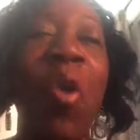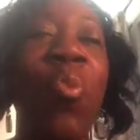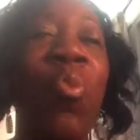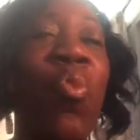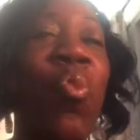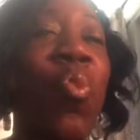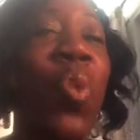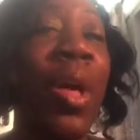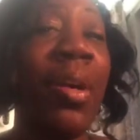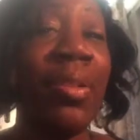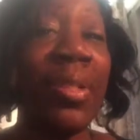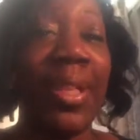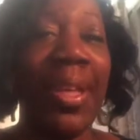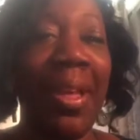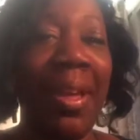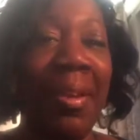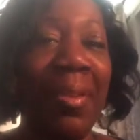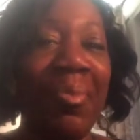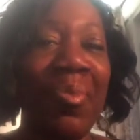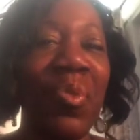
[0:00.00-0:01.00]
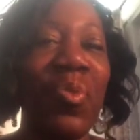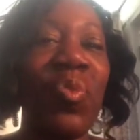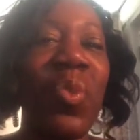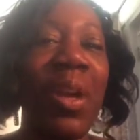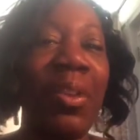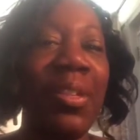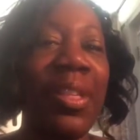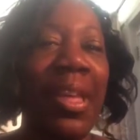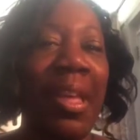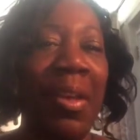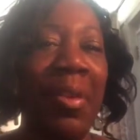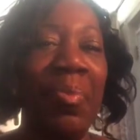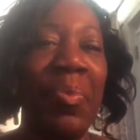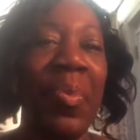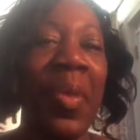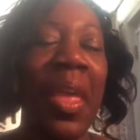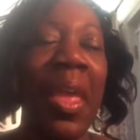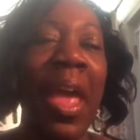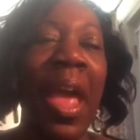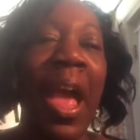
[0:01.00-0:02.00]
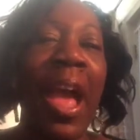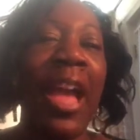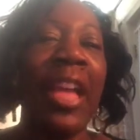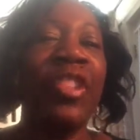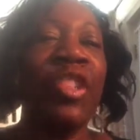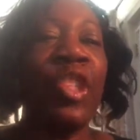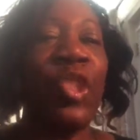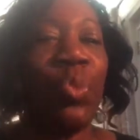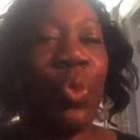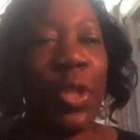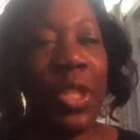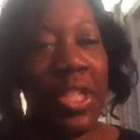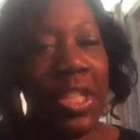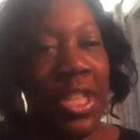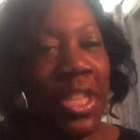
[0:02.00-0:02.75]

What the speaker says: Welcome. I just wanted